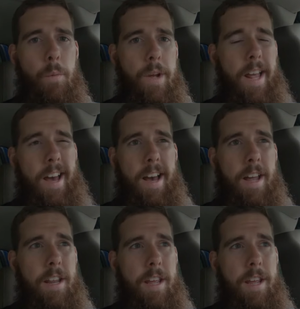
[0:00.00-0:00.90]
We
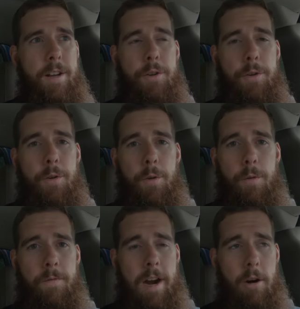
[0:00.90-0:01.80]
got it
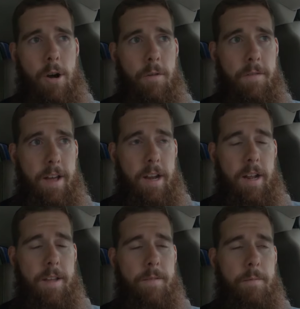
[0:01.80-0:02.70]
to fire off
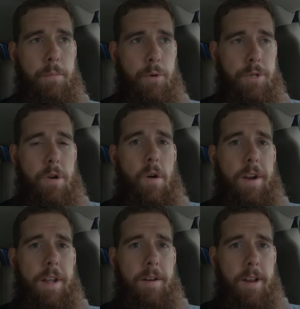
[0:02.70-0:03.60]
finally, pull
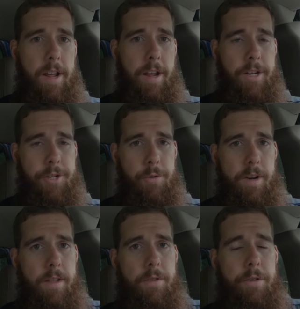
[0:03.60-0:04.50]
starting it and
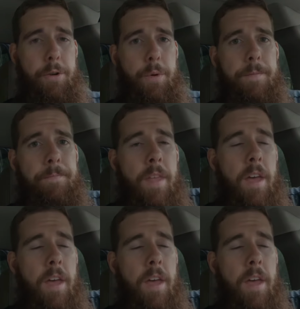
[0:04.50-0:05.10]
shooting ether to it.